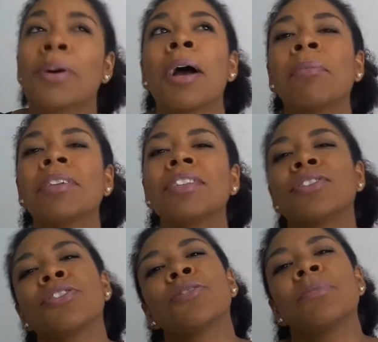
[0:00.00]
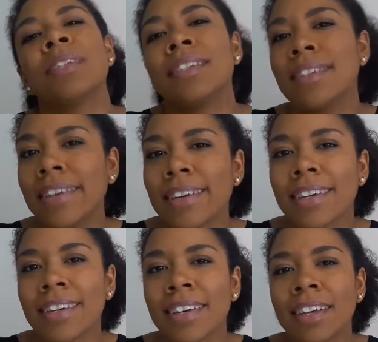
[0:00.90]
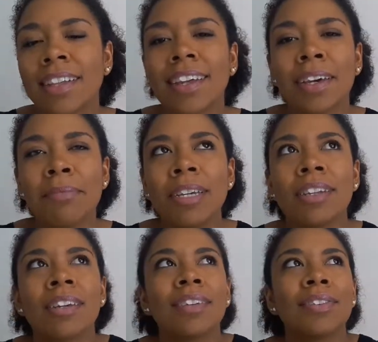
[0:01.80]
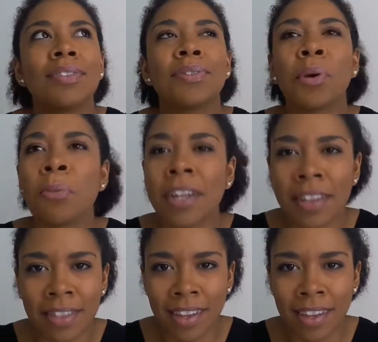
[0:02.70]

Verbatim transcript: Or how about the term sick? That can mean so many